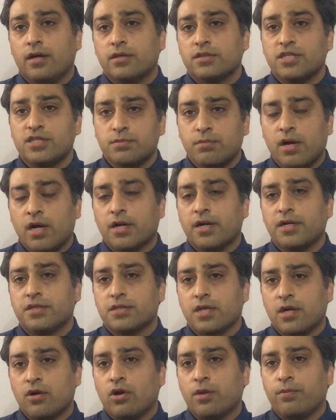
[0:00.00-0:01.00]
since
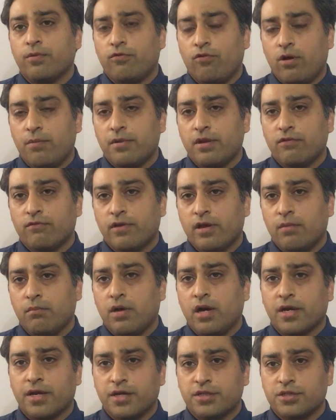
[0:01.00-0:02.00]
markets are not performing well,
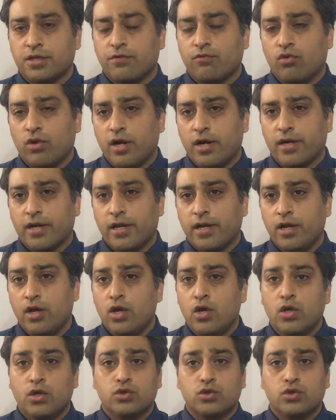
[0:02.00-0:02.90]
markets are volatile.